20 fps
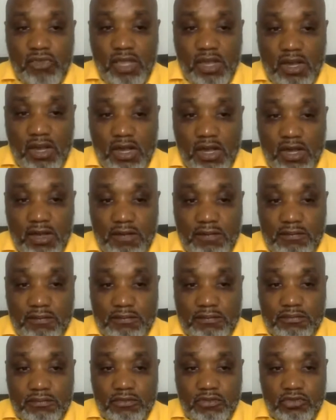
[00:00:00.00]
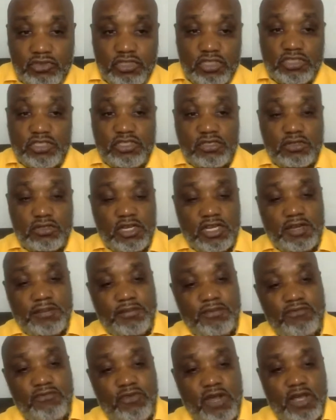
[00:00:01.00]
Um, just let
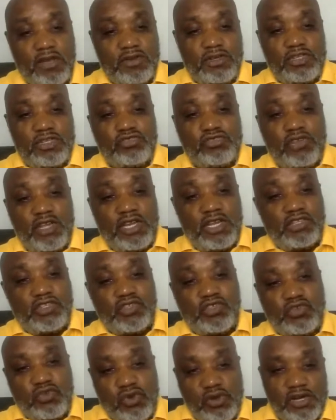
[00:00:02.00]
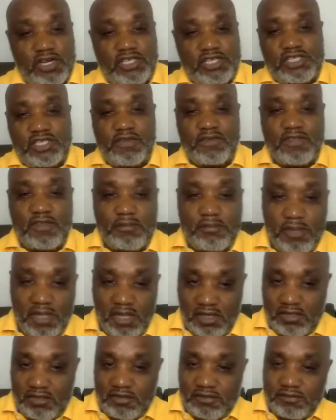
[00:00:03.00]
me, before I go to training, storage of the
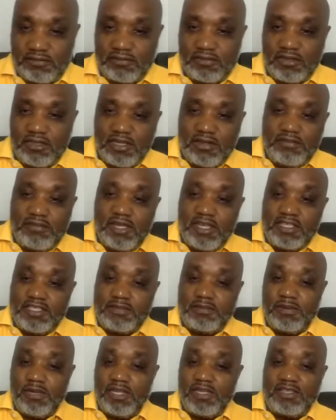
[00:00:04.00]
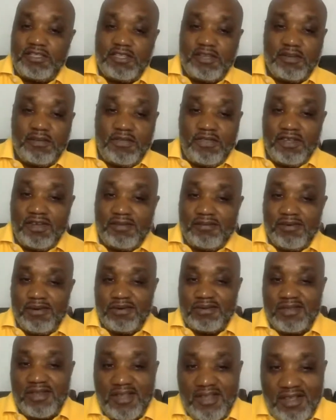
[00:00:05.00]
milk. Let me explain something
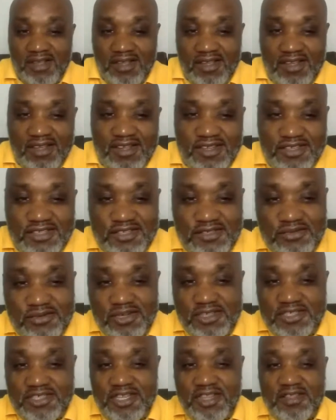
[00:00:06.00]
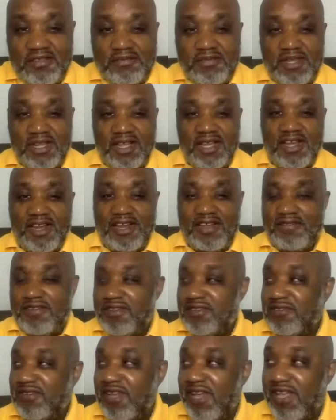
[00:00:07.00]
about storage of the milk. I never
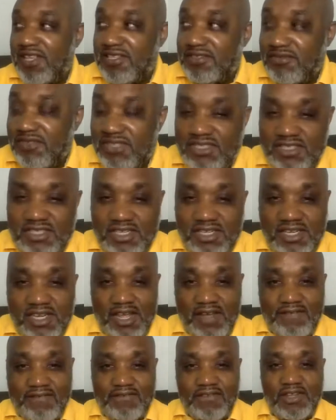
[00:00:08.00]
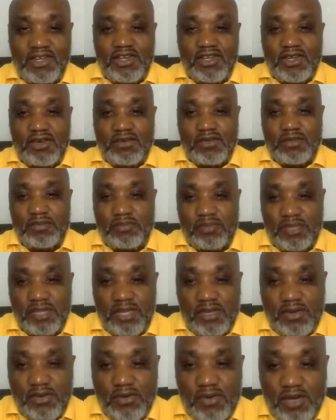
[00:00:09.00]
you guys ever seen that video we put
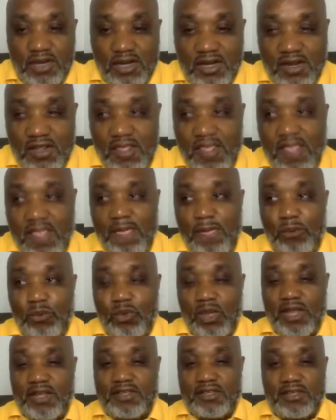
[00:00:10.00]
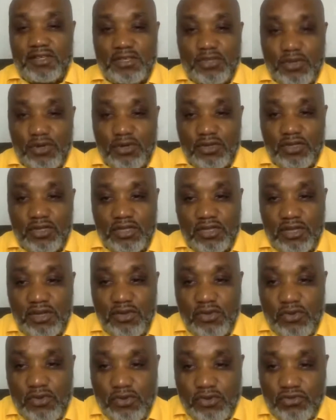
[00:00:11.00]
out where we had to load a
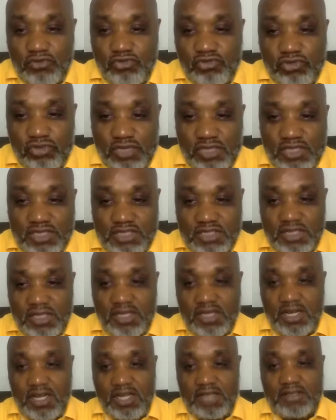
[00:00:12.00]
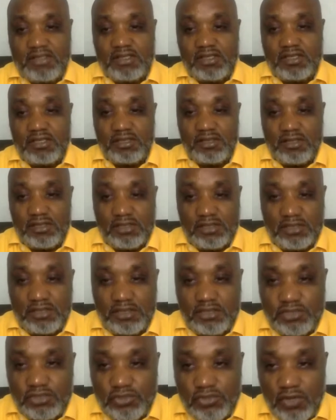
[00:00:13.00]
whole freezer onto the, the,
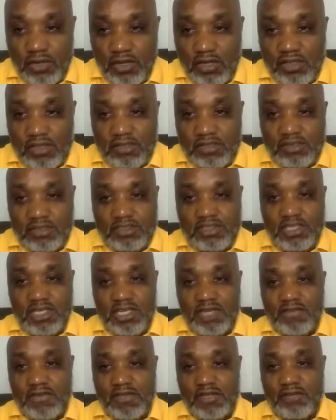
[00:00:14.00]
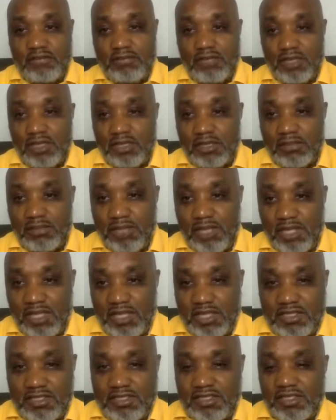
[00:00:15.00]
the truck to deliver the milk
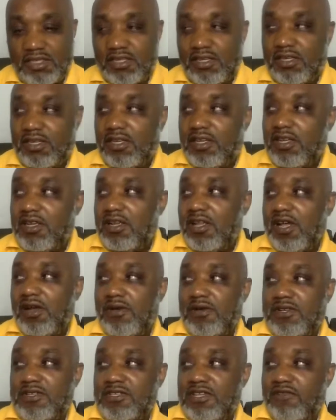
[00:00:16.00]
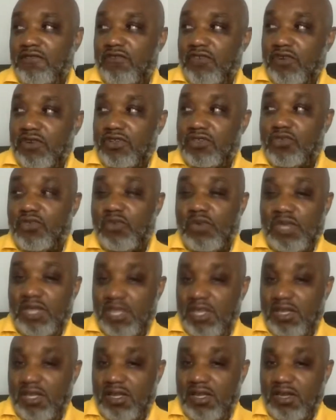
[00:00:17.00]
because that was the first
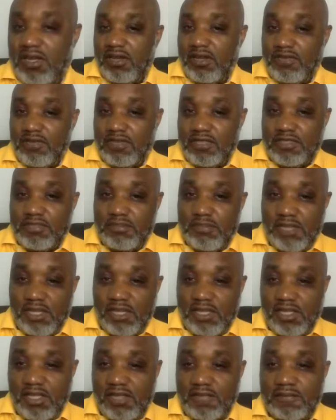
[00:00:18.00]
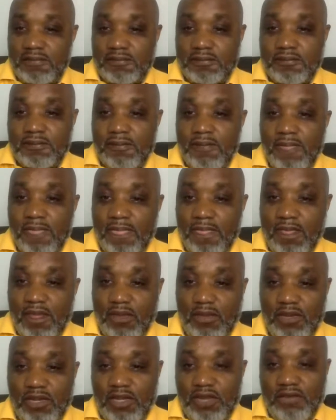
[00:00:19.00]
week of us milking
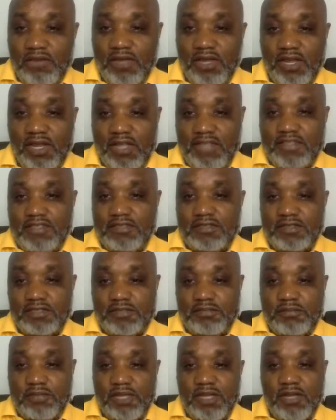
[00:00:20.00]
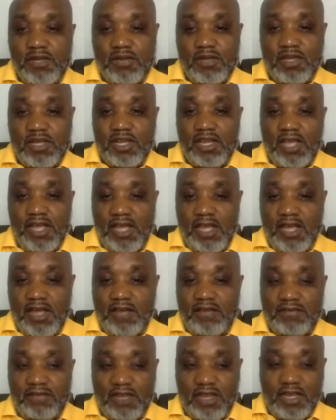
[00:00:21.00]
and we didn't realize how much milk we are gonna
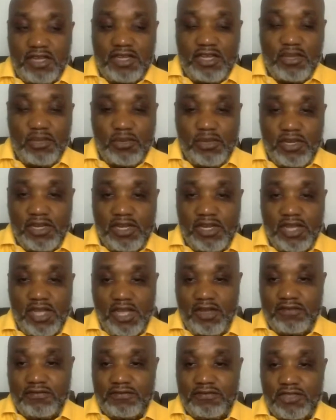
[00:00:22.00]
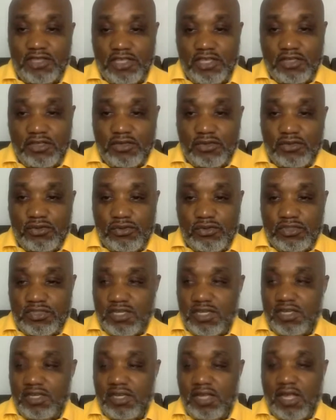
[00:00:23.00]
have, and then we didn't have igloos
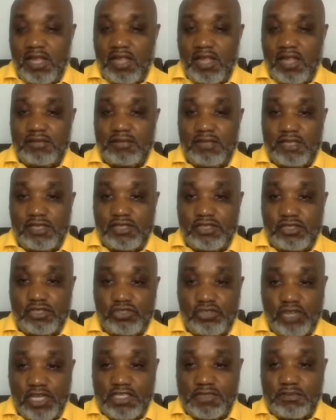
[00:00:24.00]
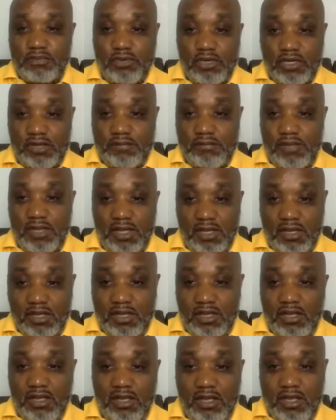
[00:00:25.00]
and all them things to transport the milk
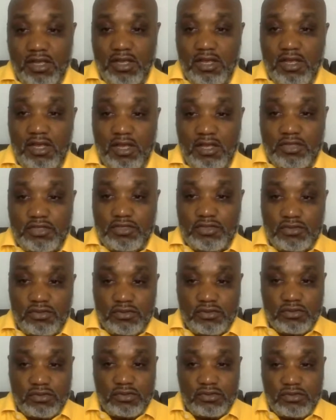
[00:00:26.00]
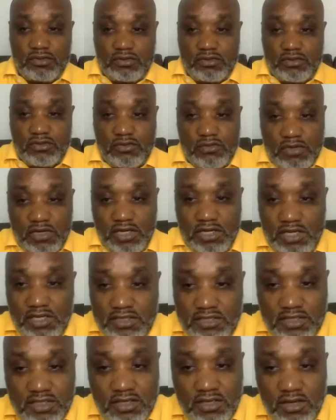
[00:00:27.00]
to to where it
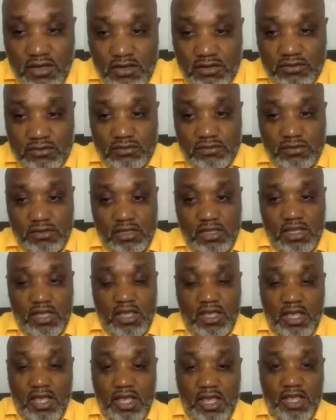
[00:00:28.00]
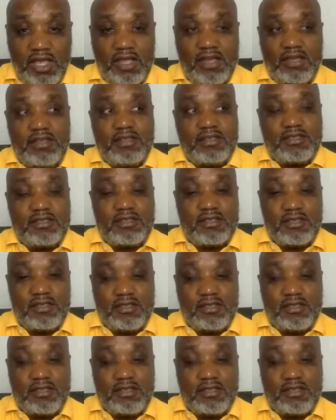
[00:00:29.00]
needs to go. And